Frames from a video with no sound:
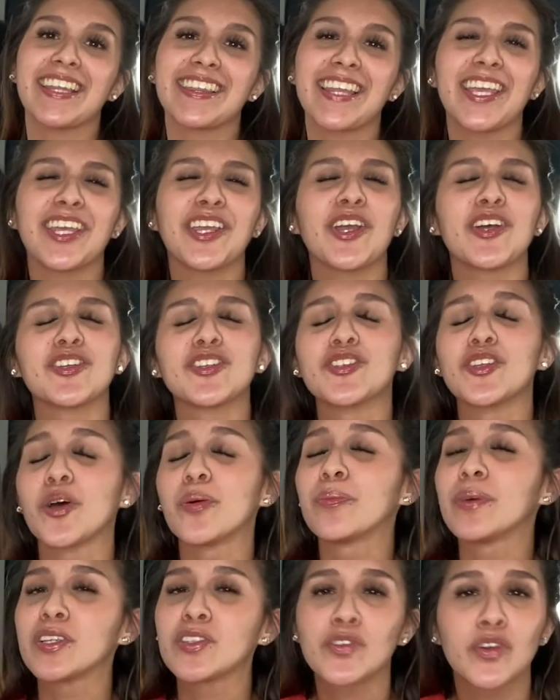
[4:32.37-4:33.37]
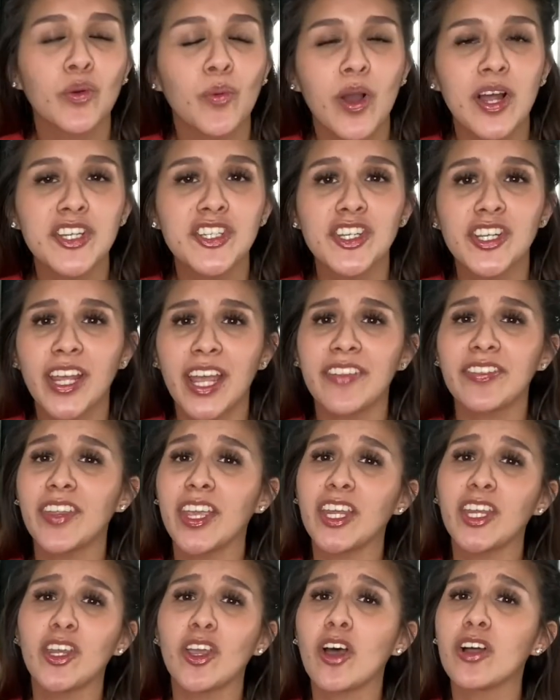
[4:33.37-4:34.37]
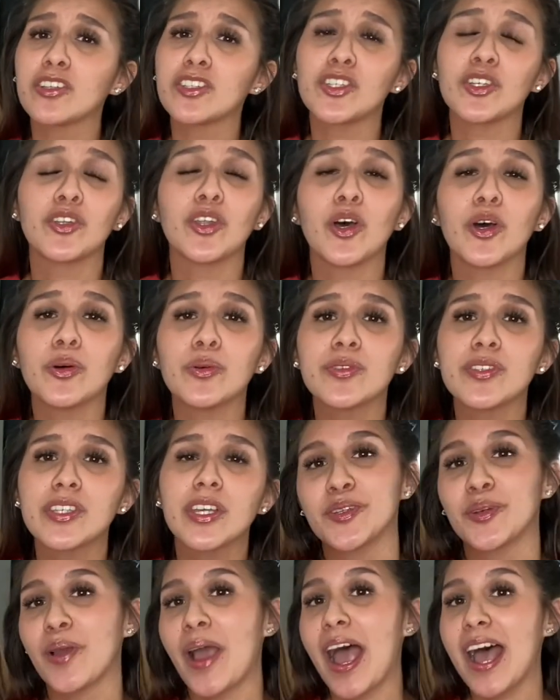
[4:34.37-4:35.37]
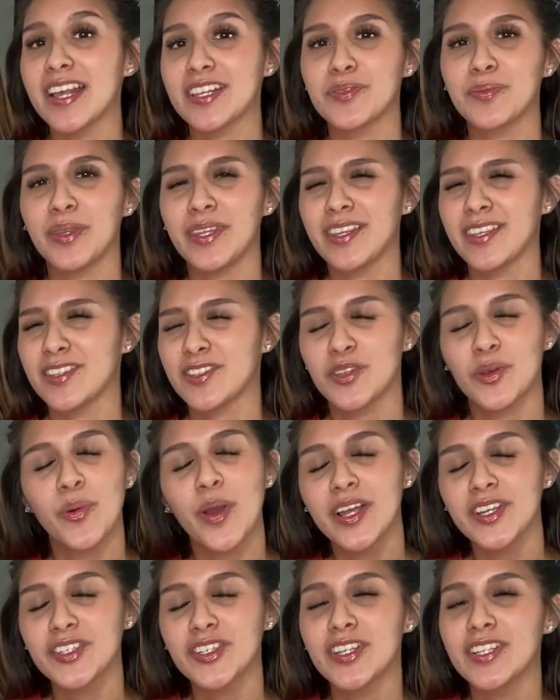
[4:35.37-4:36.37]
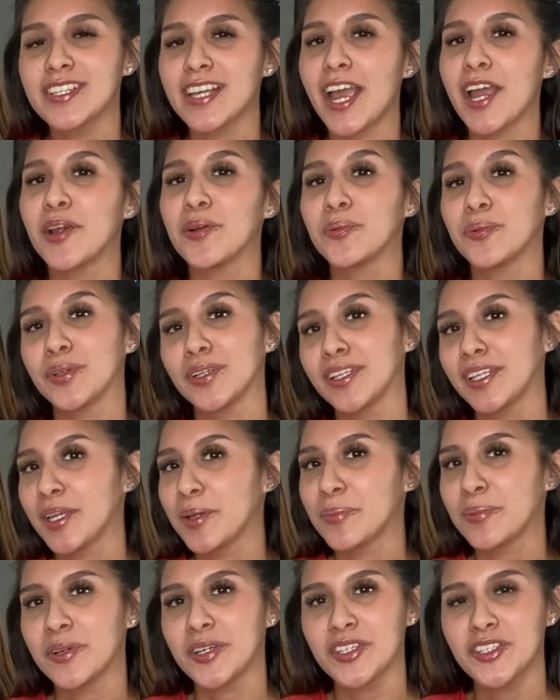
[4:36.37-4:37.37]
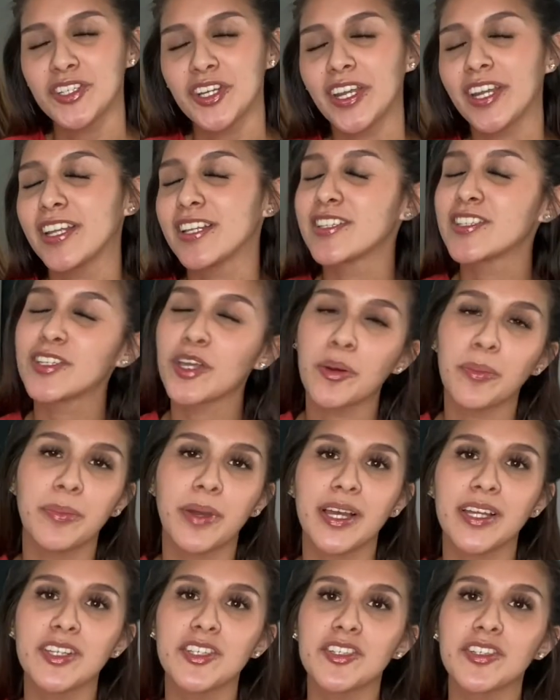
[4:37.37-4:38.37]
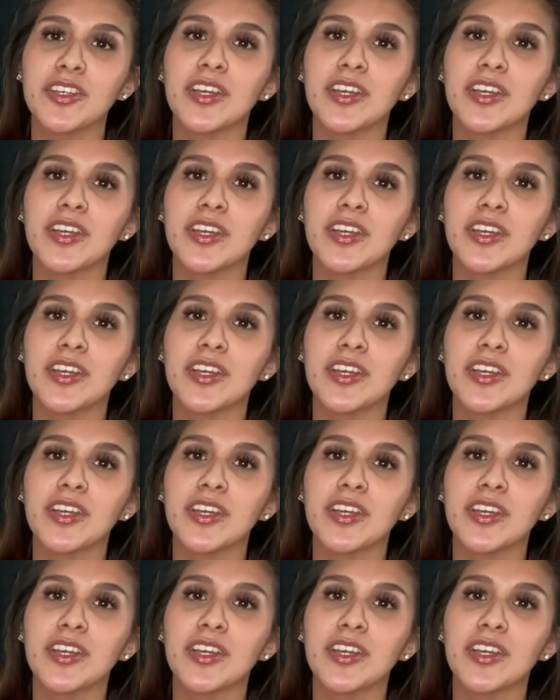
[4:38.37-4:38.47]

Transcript: Thank y'all so much for watching and thank y'all to those who asked me these questions. I really appreciate it so much.